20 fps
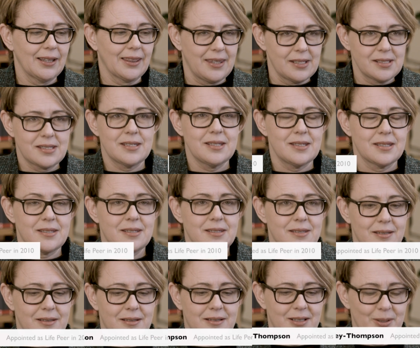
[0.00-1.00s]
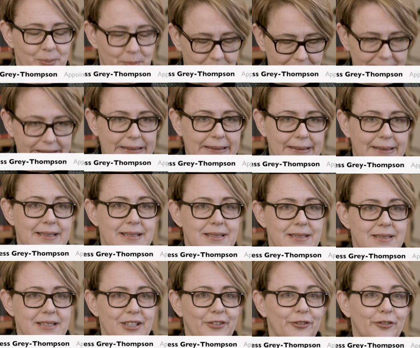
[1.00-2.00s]
This is completely
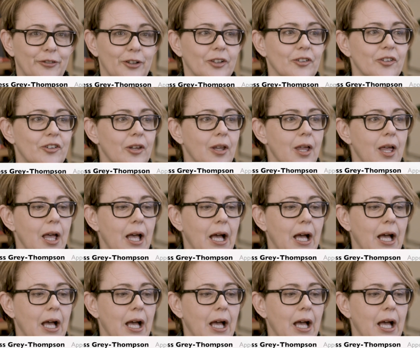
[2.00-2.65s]
different.